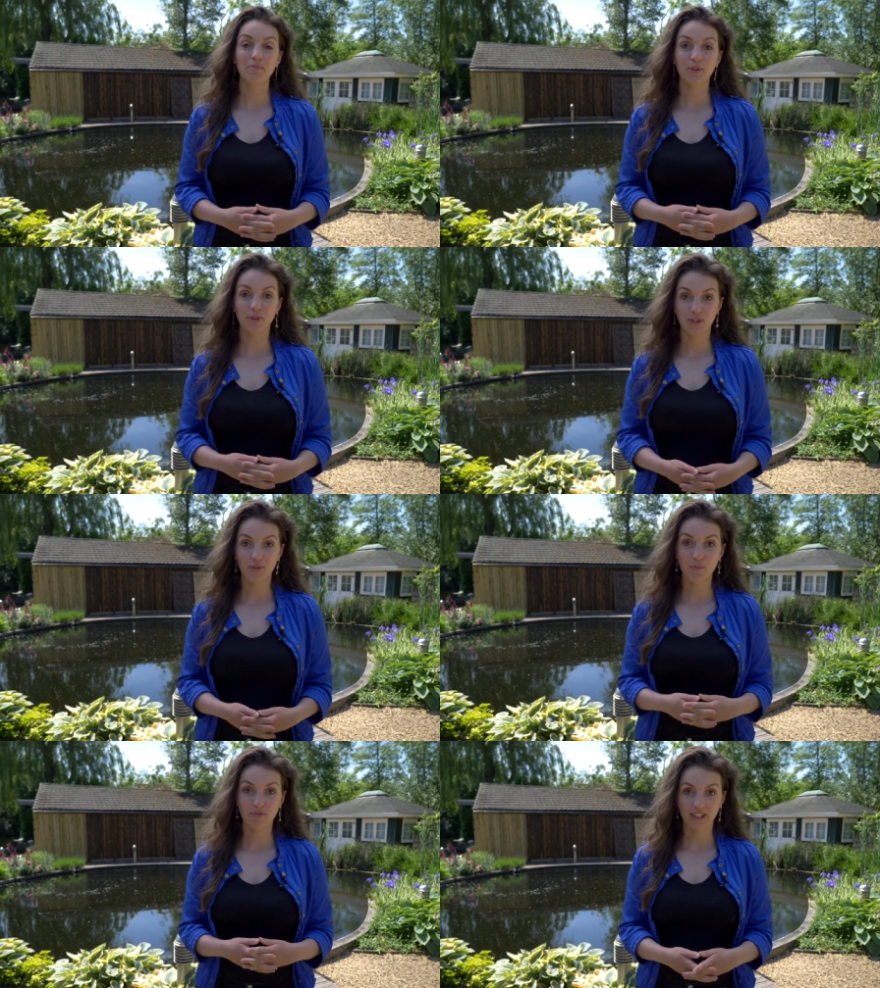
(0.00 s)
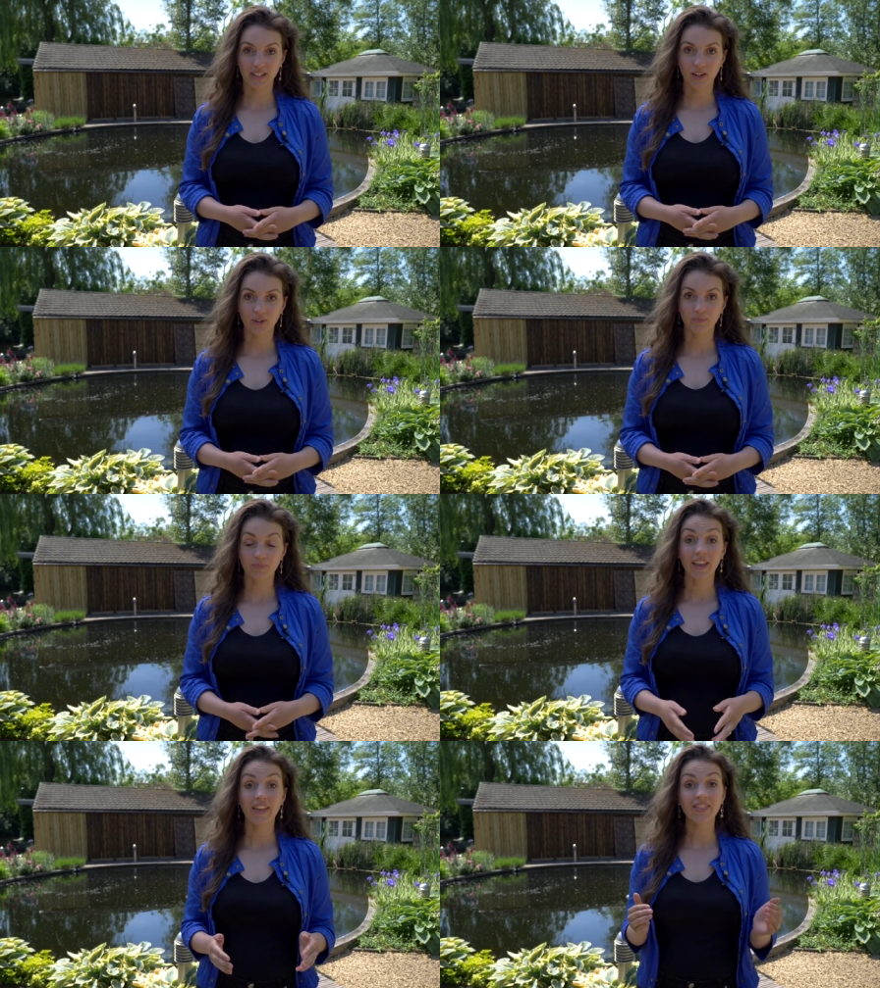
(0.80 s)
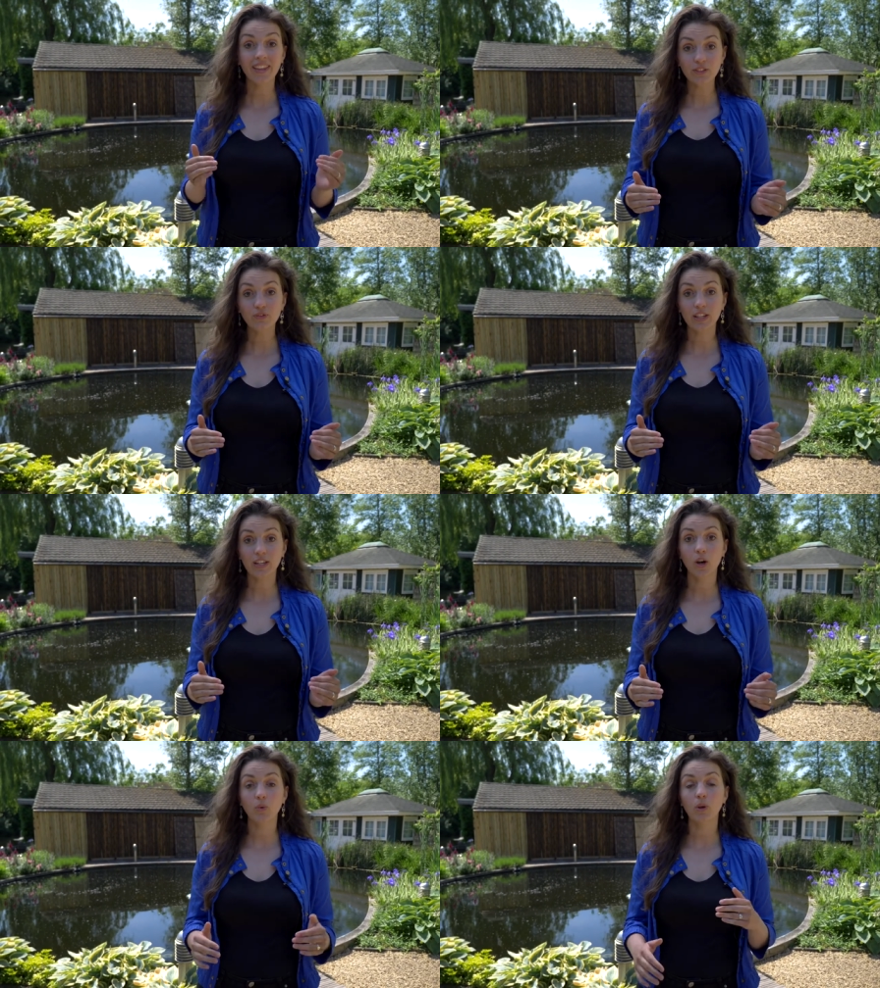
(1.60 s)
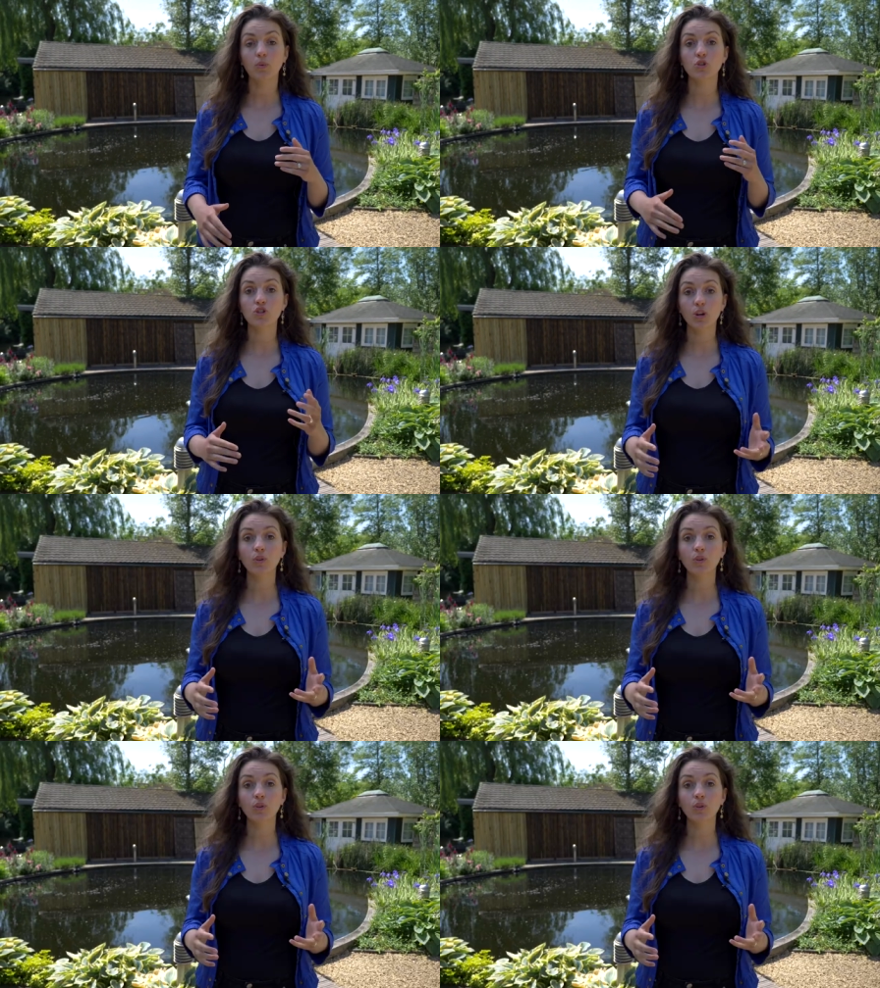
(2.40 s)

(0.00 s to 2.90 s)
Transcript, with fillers: Import Europe video. In this video we will show